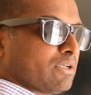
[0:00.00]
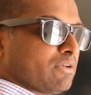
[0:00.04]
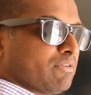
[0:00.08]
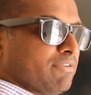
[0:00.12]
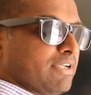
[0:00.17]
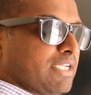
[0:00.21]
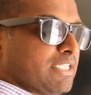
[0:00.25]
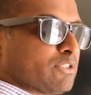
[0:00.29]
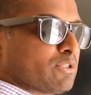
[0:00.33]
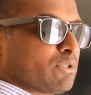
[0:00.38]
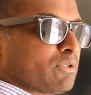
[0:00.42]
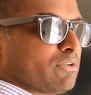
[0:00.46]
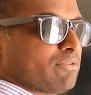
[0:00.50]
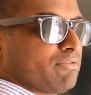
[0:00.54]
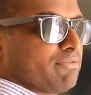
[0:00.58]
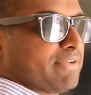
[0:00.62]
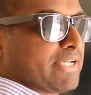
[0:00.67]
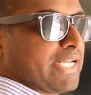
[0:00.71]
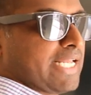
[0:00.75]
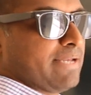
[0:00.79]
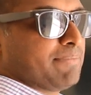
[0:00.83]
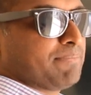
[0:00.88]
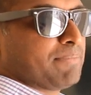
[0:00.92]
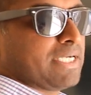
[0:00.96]
we should
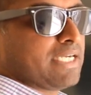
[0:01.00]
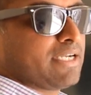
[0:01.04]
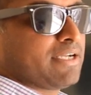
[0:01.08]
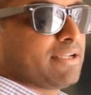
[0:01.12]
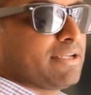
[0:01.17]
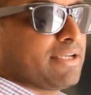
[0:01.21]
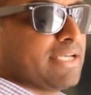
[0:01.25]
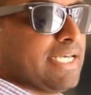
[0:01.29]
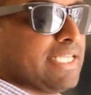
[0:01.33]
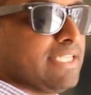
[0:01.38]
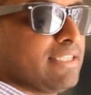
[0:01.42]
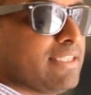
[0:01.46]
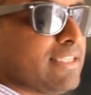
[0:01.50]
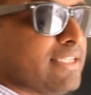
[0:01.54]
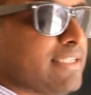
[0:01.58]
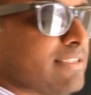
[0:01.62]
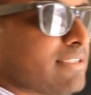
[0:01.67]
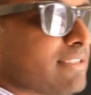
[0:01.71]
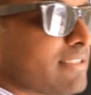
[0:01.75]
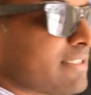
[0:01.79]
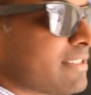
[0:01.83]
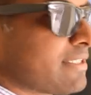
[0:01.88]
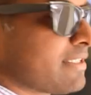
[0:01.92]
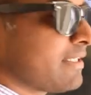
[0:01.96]
frame it in
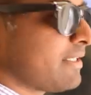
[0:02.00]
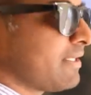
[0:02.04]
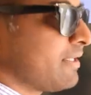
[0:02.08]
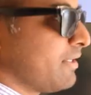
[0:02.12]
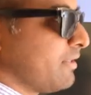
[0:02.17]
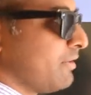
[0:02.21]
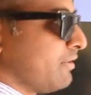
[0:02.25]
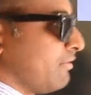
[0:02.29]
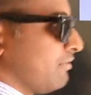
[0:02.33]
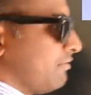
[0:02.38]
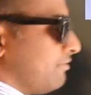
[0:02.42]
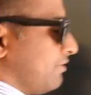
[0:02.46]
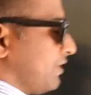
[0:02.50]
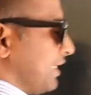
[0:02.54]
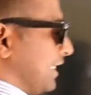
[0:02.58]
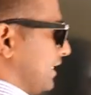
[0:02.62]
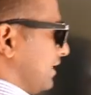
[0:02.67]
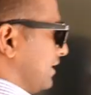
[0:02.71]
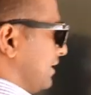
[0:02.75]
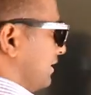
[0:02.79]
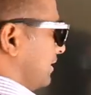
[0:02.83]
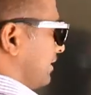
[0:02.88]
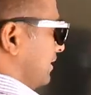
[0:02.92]
this way.